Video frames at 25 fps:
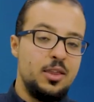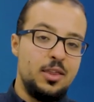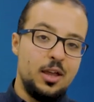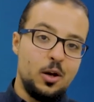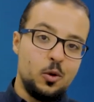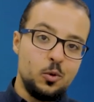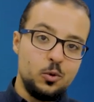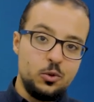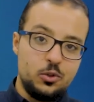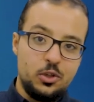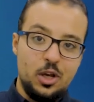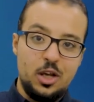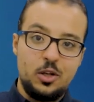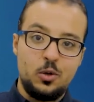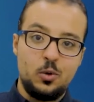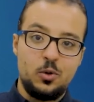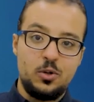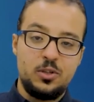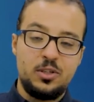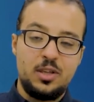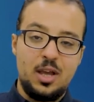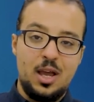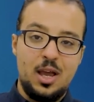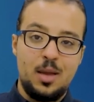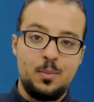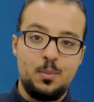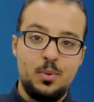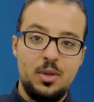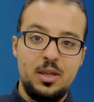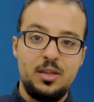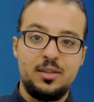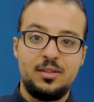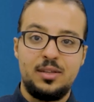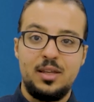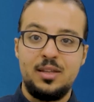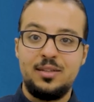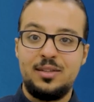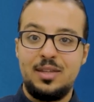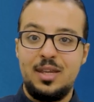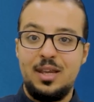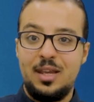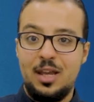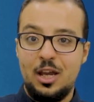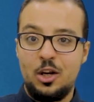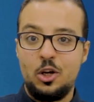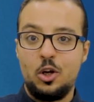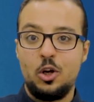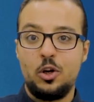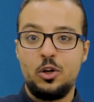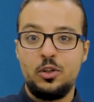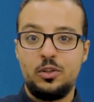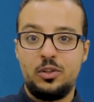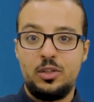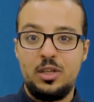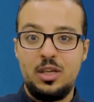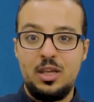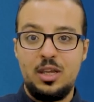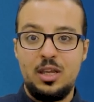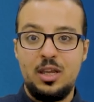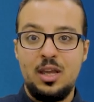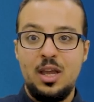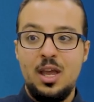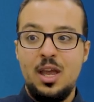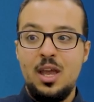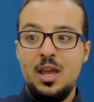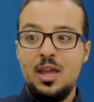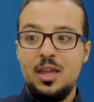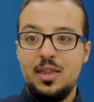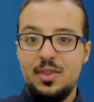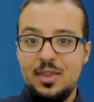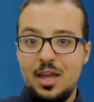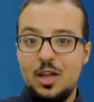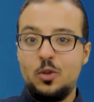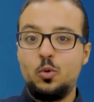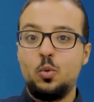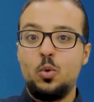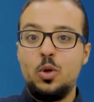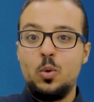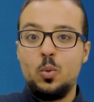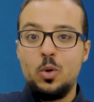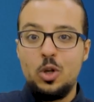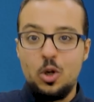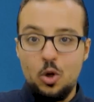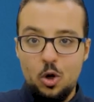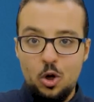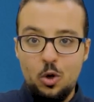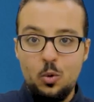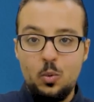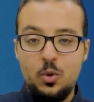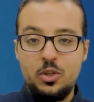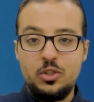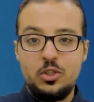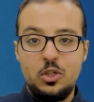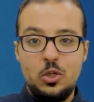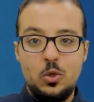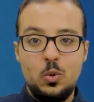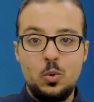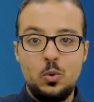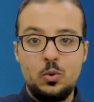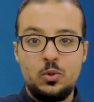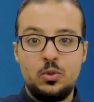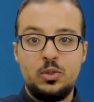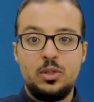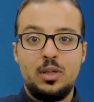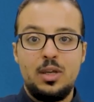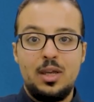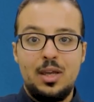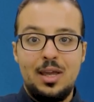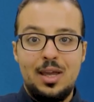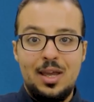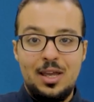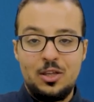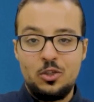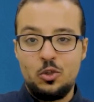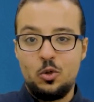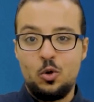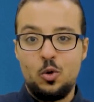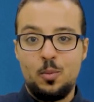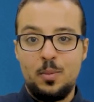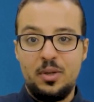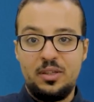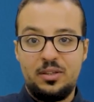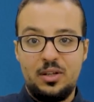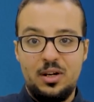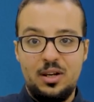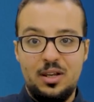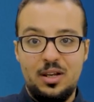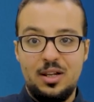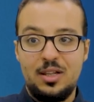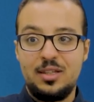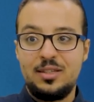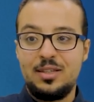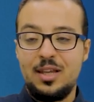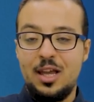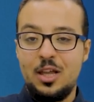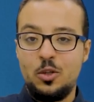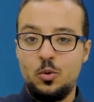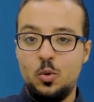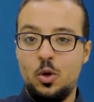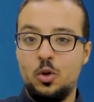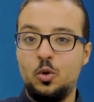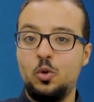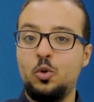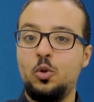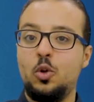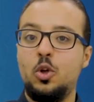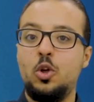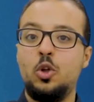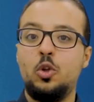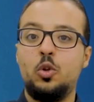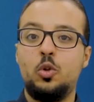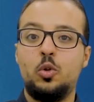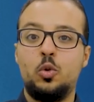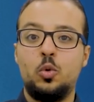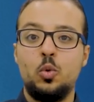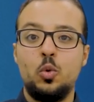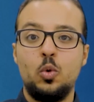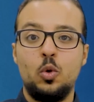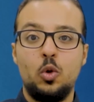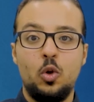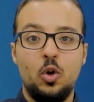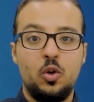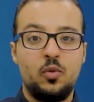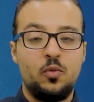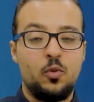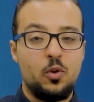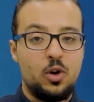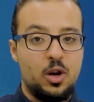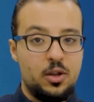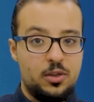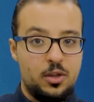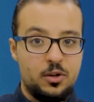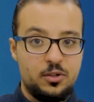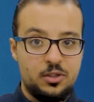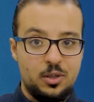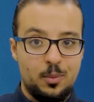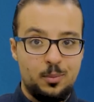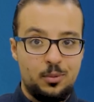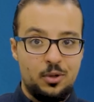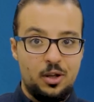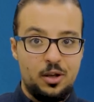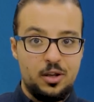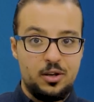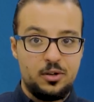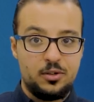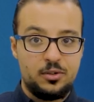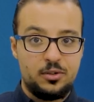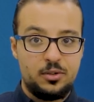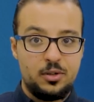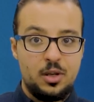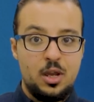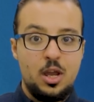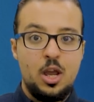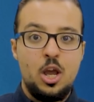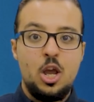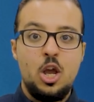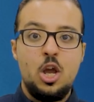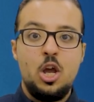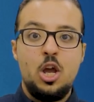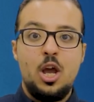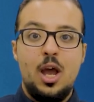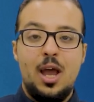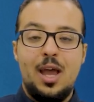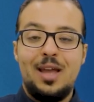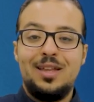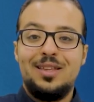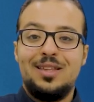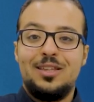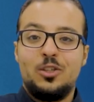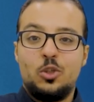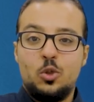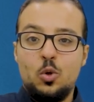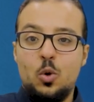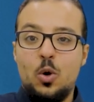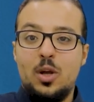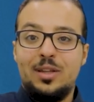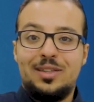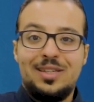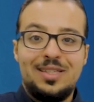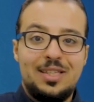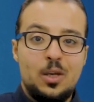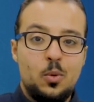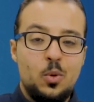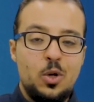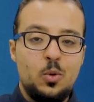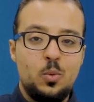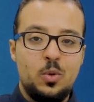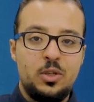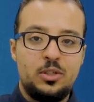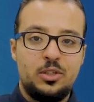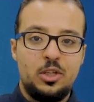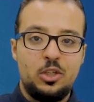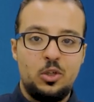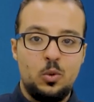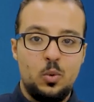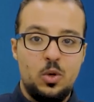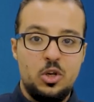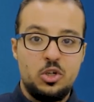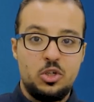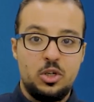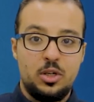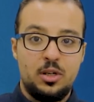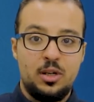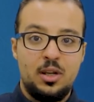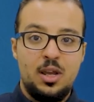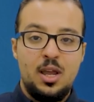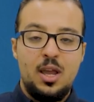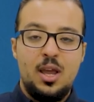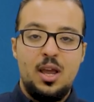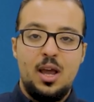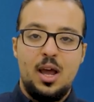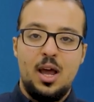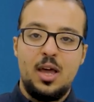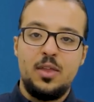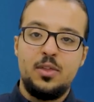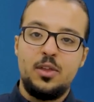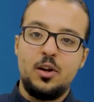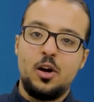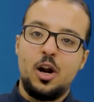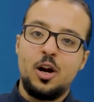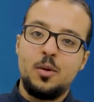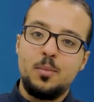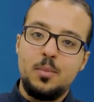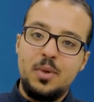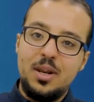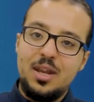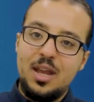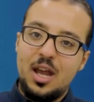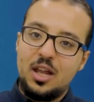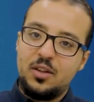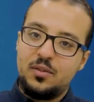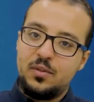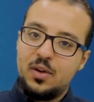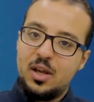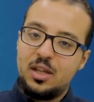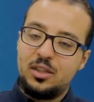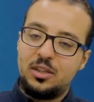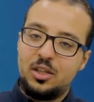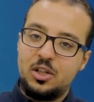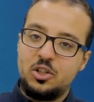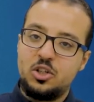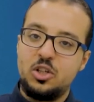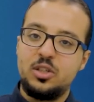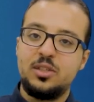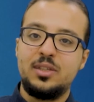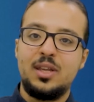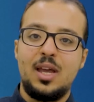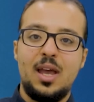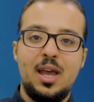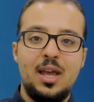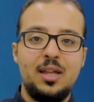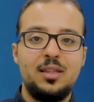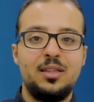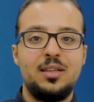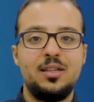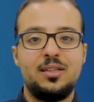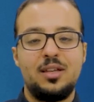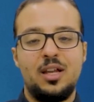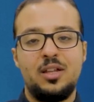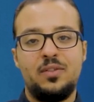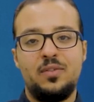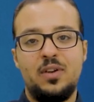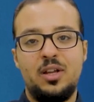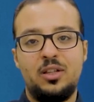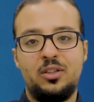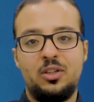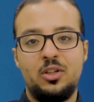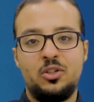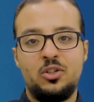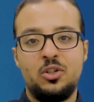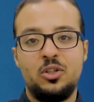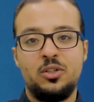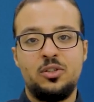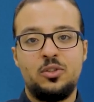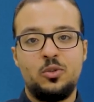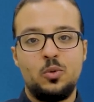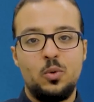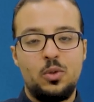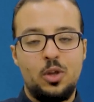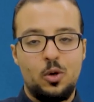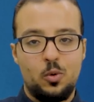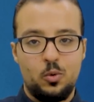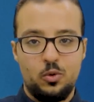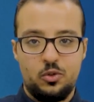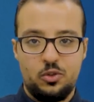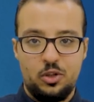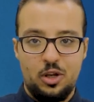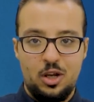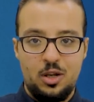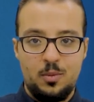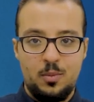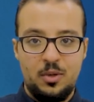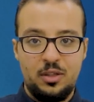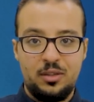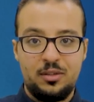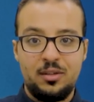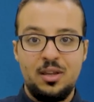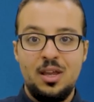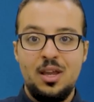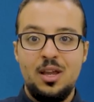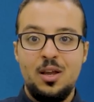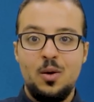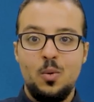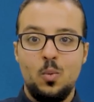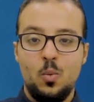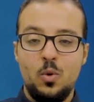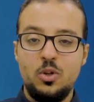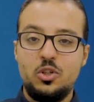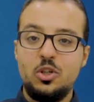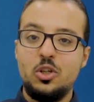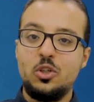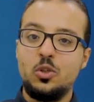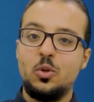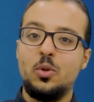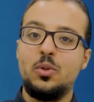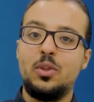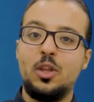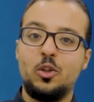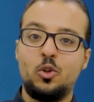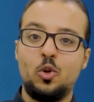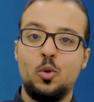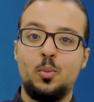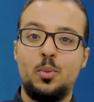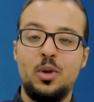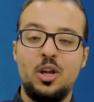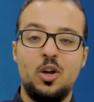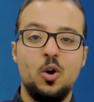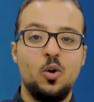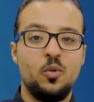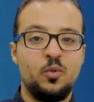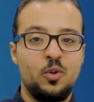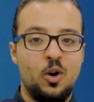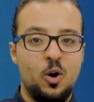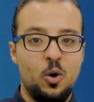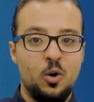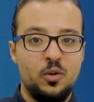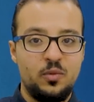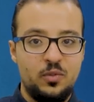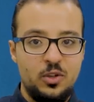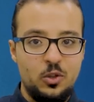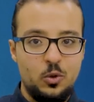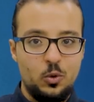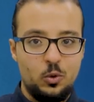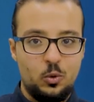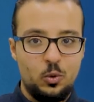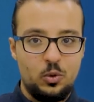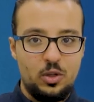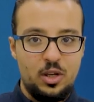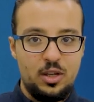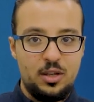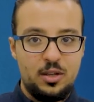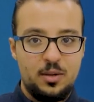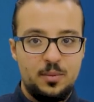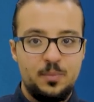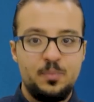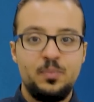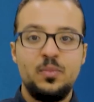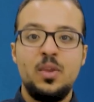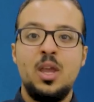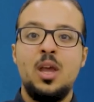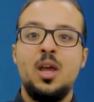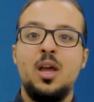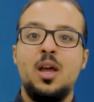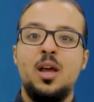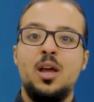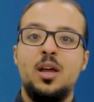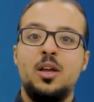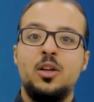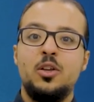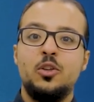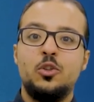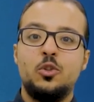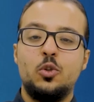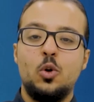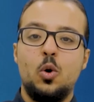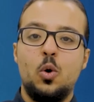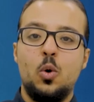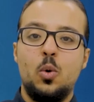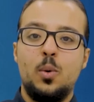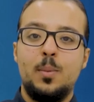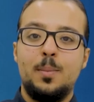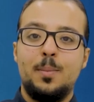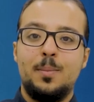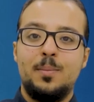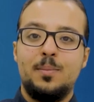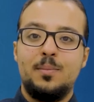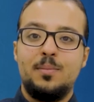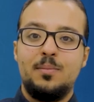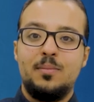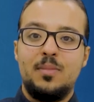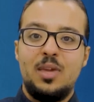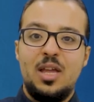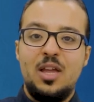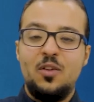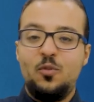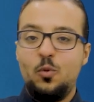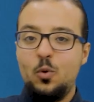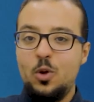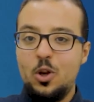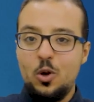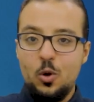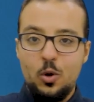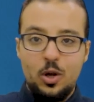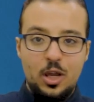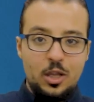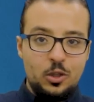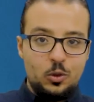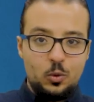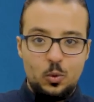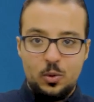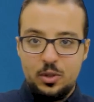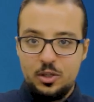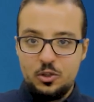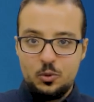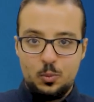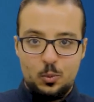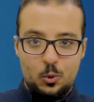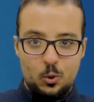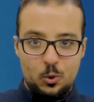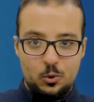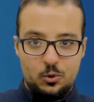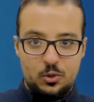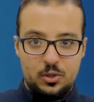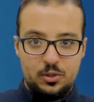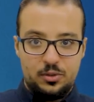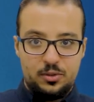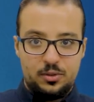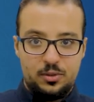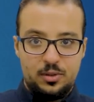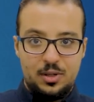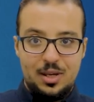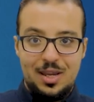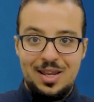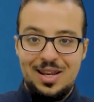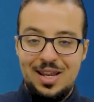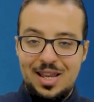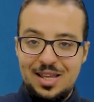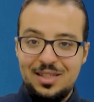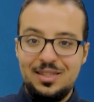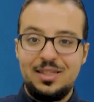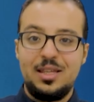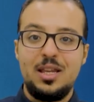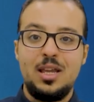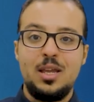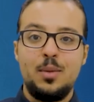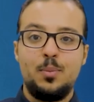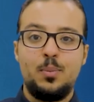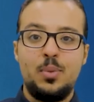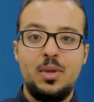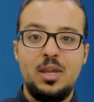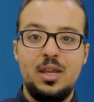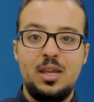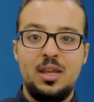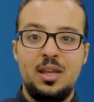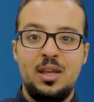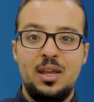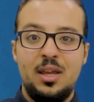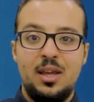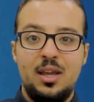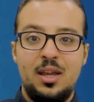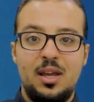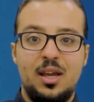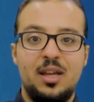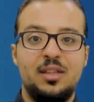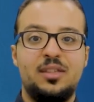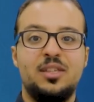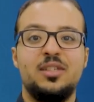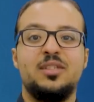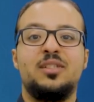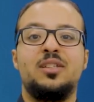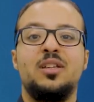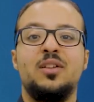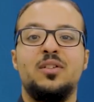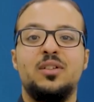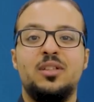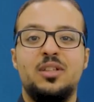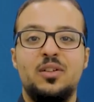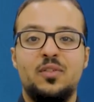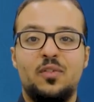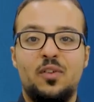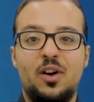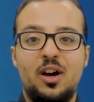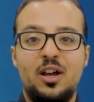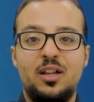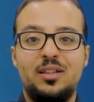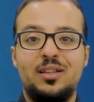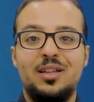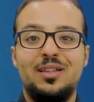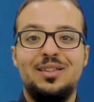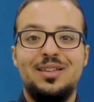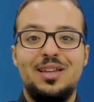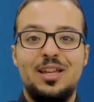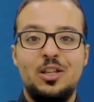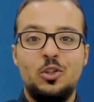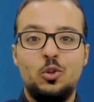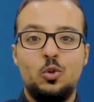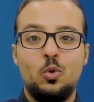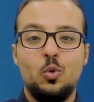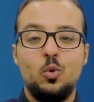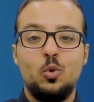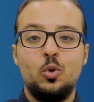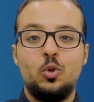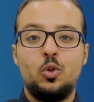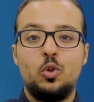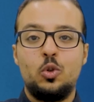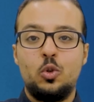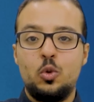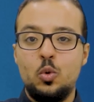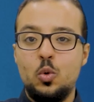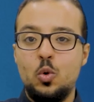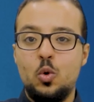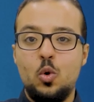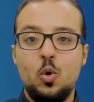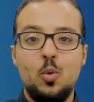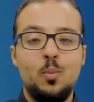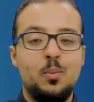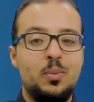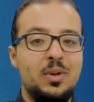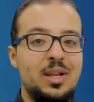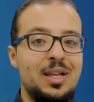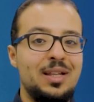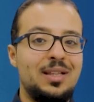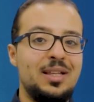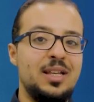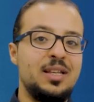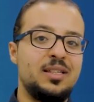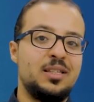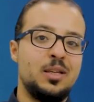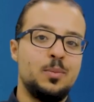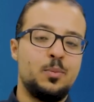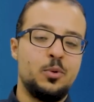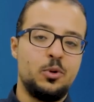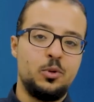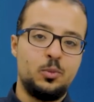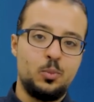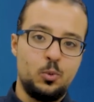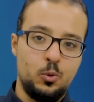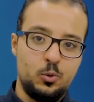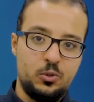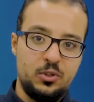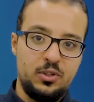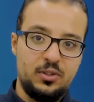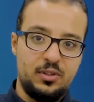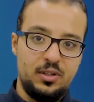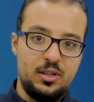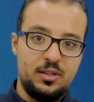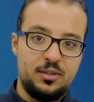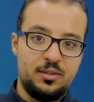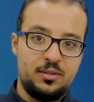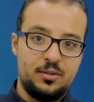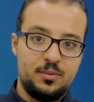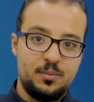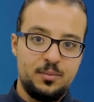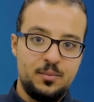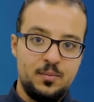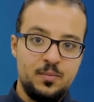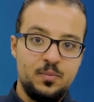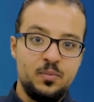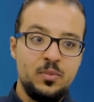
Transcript: The consignor is happy since he can guarantee that we will always use his raw materials and we are not going to look for other suppliers. And so it is a win-win situation, and there are many advantages and disadvantages to the consignment, which is not the topic of our video today. So if we look into this process, in SAP it is divided into two completely separate processes.